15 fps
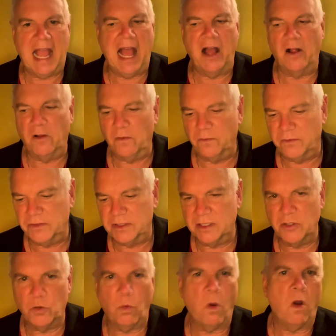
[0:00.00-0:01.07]
elves
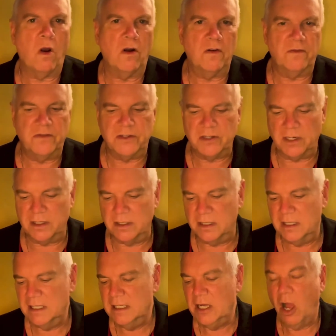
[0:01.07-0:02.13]
and dwarves and
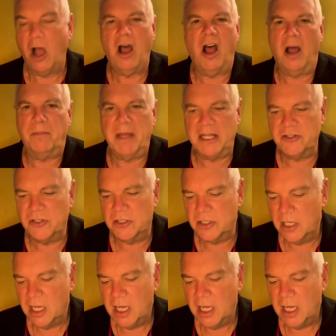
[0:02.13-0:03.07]
hobbits,